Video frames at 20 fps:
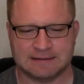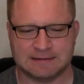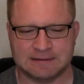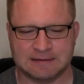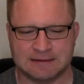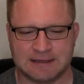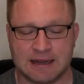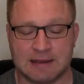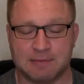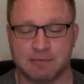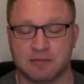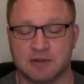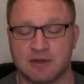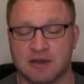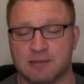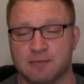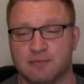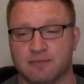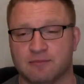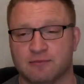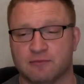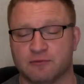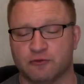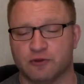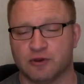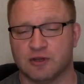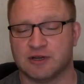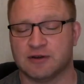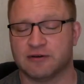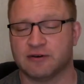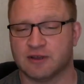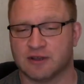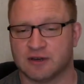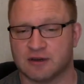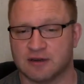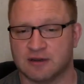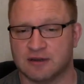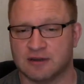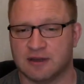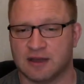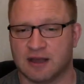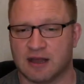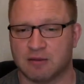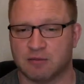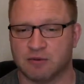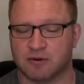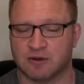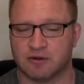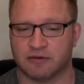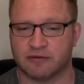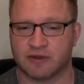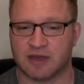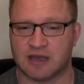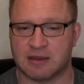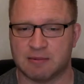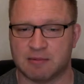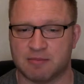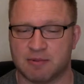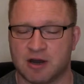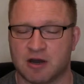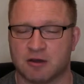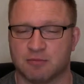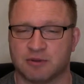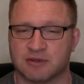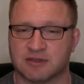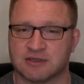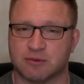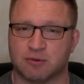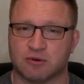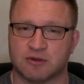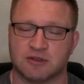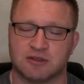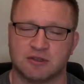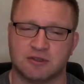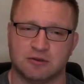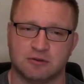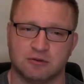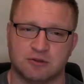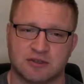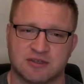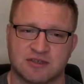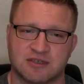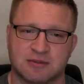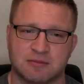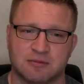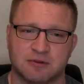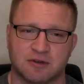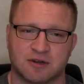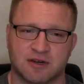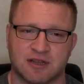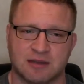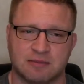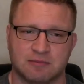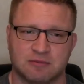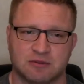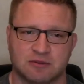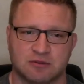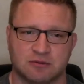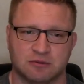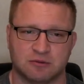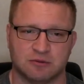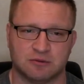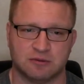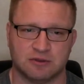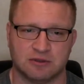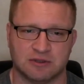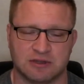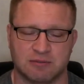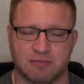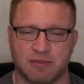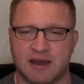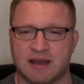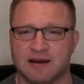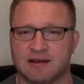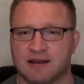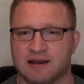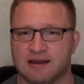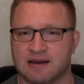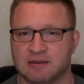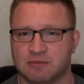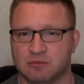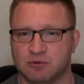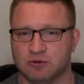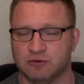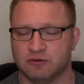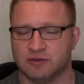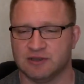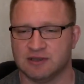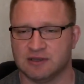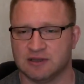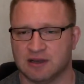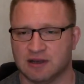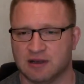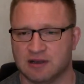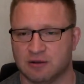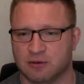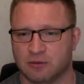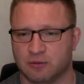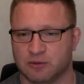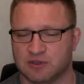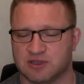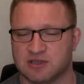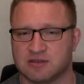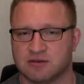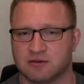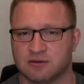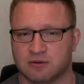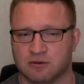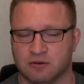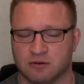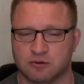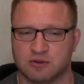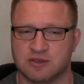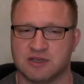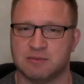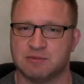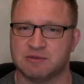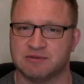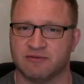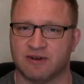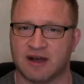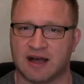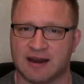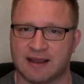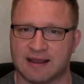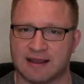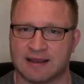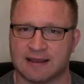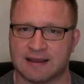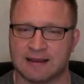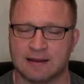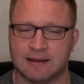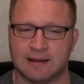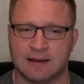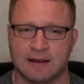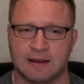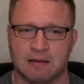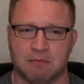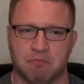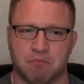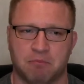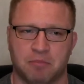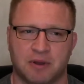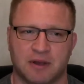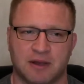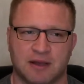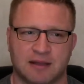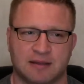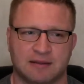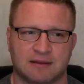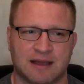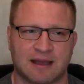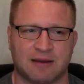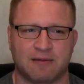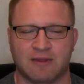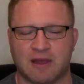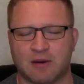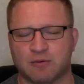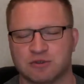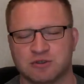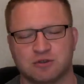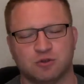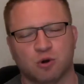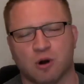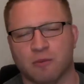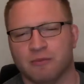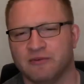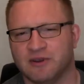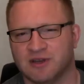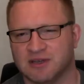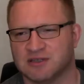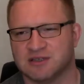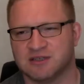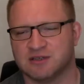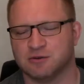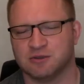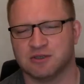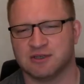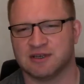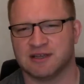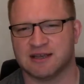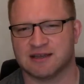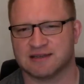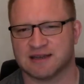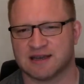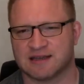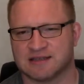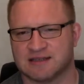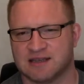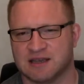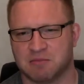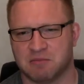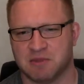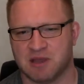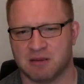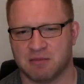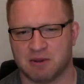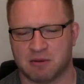The name Valerian Albanov came about because I wanted to use a similar name to the bad guy in the movie, whose name is Valek, but that was too obvious using the exact same name.